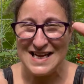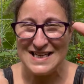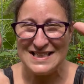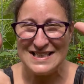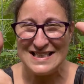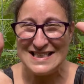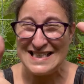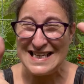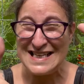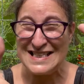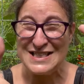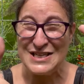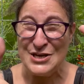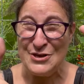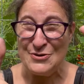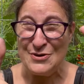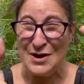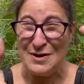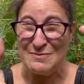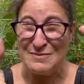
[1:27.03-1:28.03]

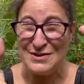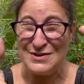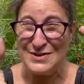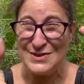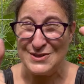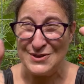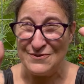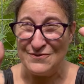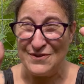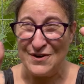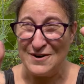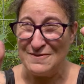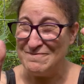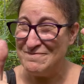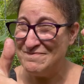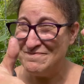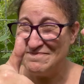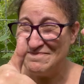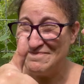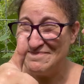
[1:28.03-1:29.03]
so far,
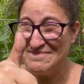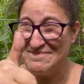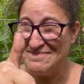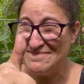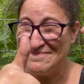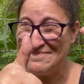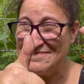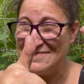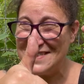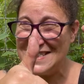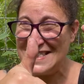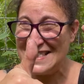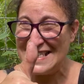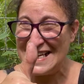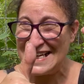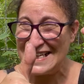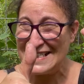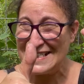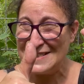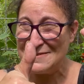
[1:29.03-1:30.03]

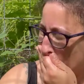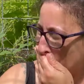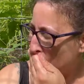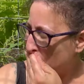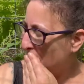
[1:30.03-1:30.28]
six.